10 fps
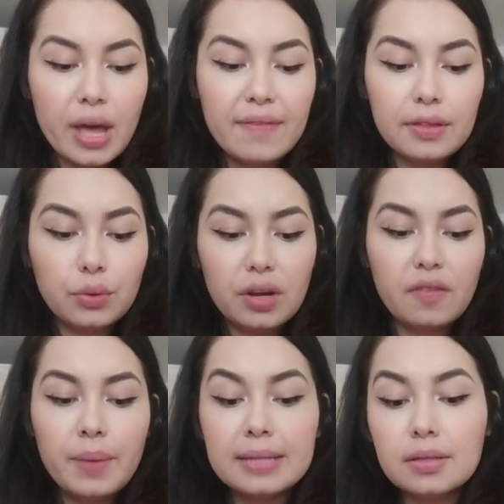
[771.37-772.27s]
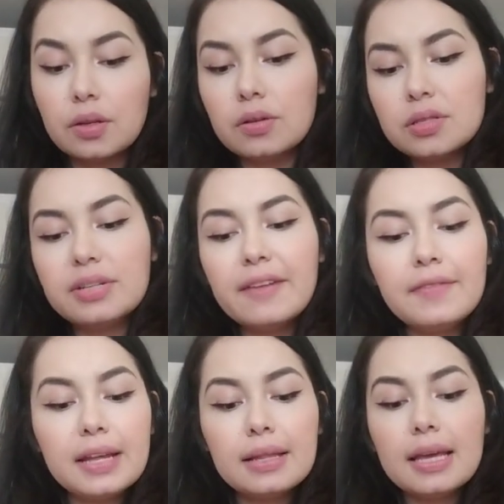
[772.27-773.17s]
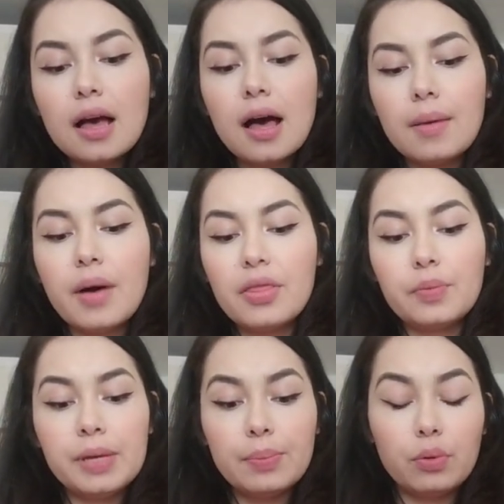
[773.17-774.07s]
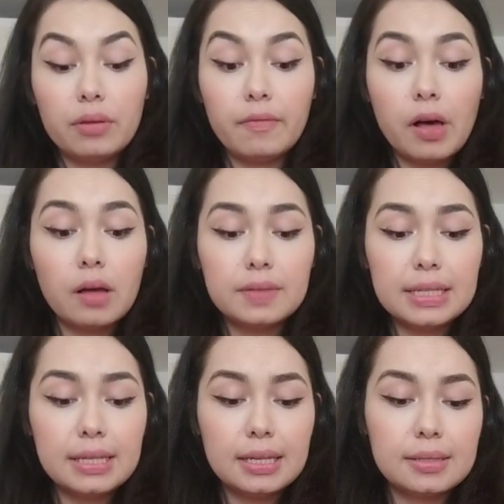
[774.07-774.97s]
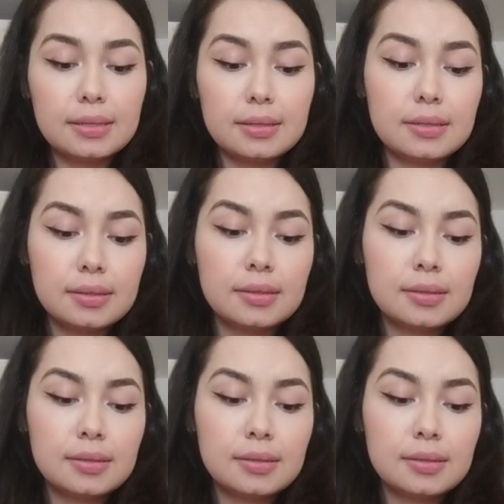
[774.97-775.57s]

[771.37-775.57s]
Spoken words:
We have the Three of Pentacles, so definitely other people involved in this.